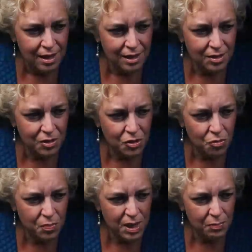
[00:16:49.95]
These are
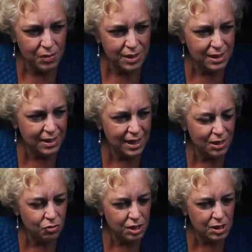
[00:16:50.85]
two people. This is
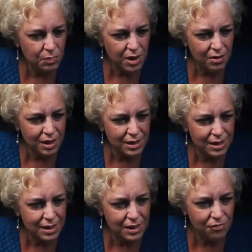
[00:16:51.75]
kindred spirits.
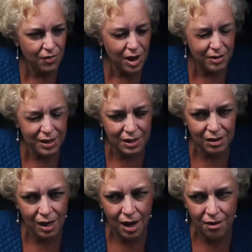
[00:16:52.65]
This is falling in
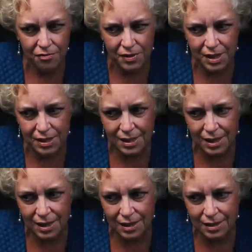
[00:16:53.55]
love. This
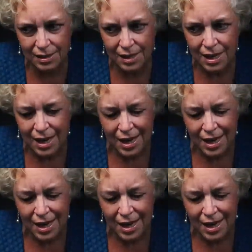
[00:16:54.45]
is